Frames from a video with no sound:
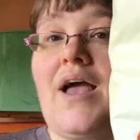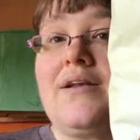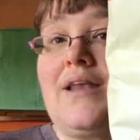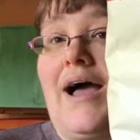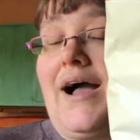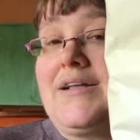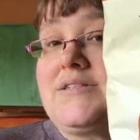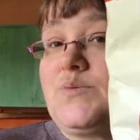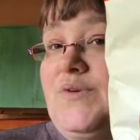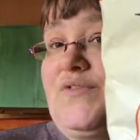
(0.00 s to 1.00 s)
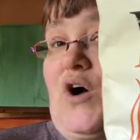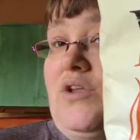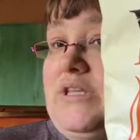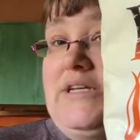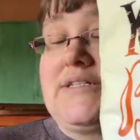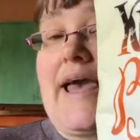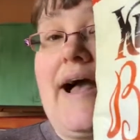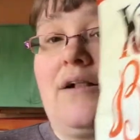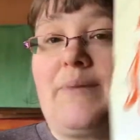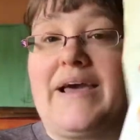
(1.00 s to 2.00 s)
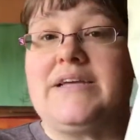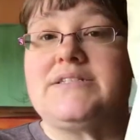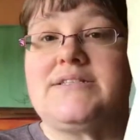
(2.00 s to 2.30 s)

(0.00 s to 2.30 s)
And last, we've got these Kettle Bites.